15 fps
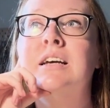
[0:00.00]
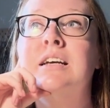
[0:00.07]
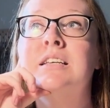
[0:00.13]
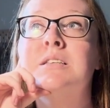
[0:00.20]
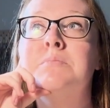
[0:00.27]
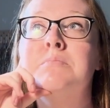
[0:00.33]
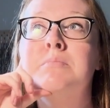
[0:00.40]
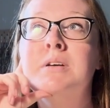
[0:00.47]

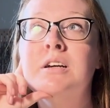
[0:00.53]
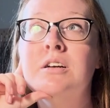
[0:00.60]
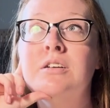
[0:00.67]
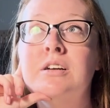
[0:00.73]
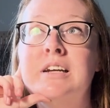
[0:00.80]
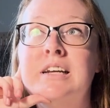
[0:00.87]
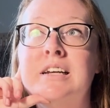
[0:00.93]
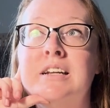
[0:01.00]
is
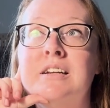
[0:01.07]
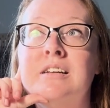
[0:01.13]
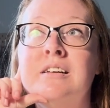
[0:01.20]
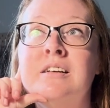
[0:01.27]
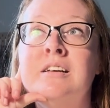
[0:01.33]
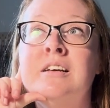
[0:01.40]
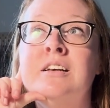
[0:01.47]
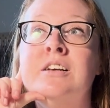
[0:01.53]
married
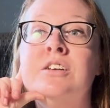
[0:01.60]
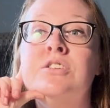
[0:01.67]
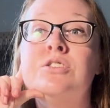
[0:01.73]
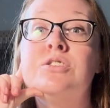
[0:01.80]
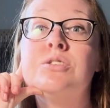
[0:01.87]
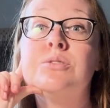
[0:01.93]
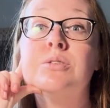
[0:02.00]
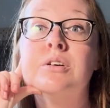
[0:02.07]
to